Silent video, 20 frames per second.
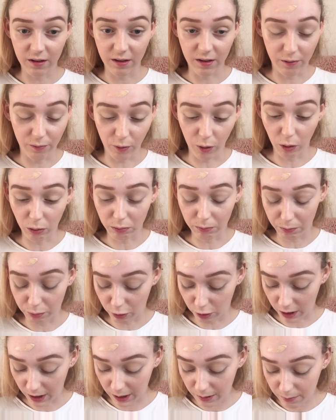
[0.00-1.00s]
the wrong
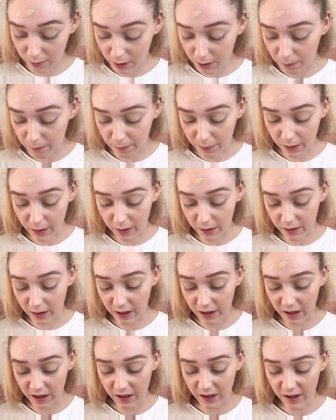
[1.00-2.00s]
primer, but
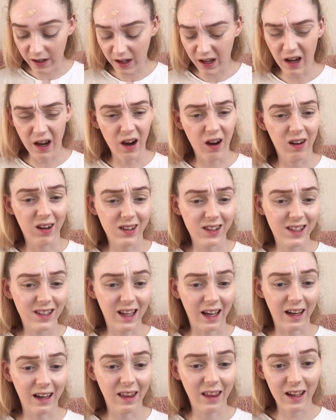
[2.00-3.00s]
her
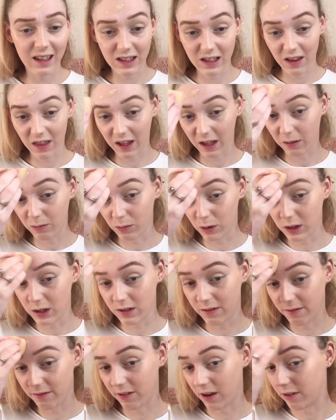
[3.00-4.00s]
Skin Elixir thing
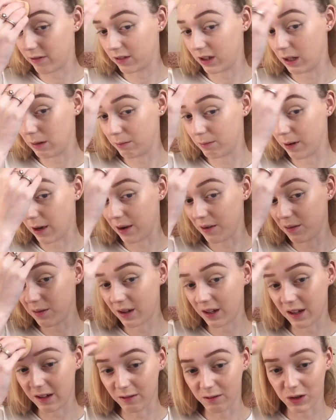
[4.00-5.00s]
was
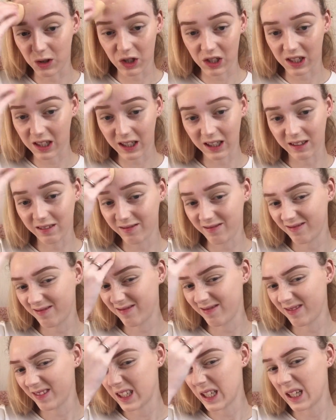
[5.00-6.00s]
£15 and I was just like,
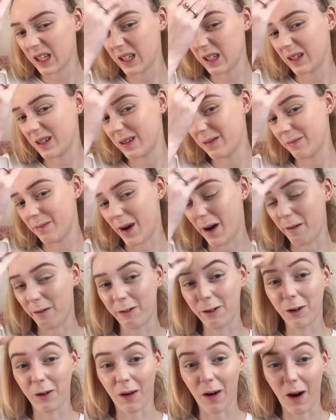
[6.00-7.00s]
but
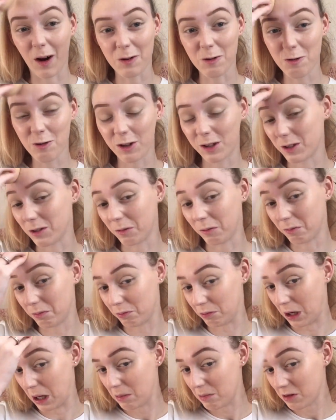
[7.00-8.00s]
I've got hundreds of
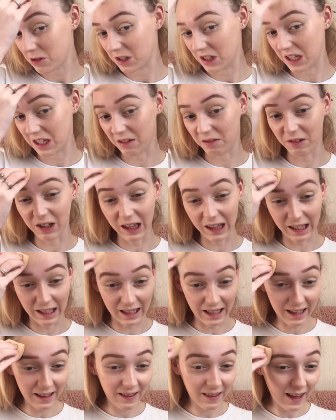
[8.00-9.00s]
primers, do I really
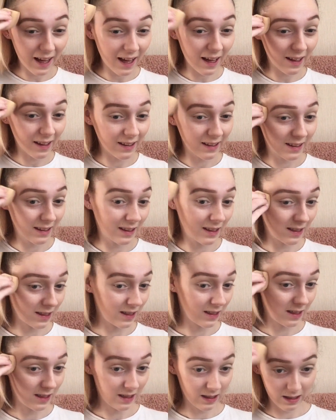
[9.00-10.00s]
need that?
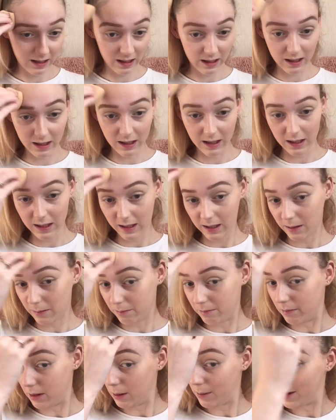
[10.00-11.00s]

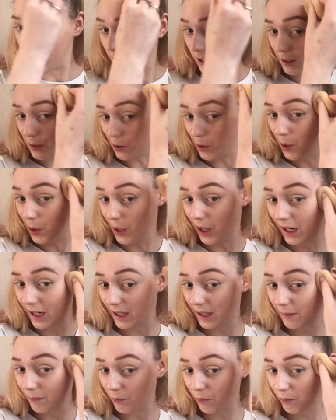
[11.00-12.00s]
Maybe I do.
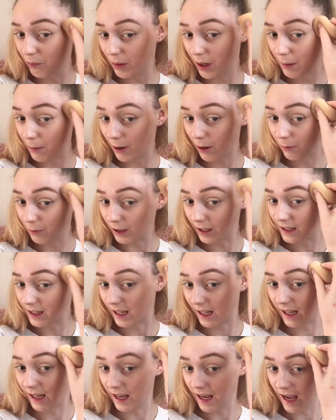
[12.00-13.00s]
Maybe I'll need
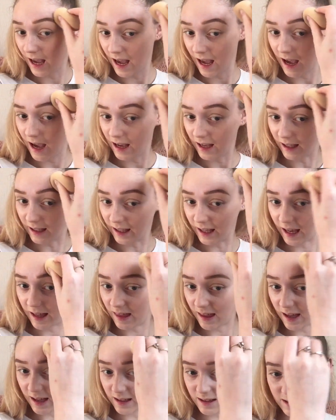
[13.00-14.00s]
to
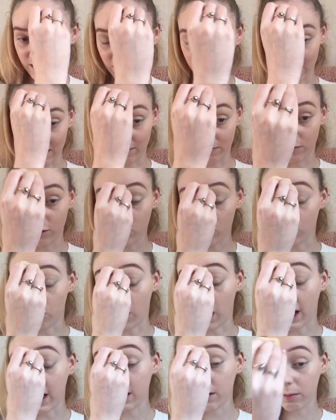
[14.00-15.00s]
get that to
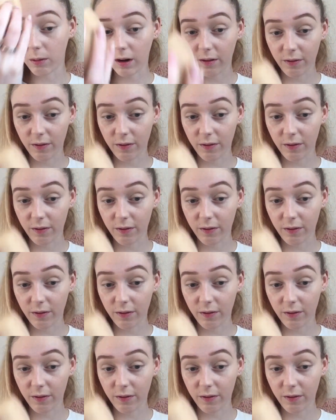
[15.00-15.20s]
try it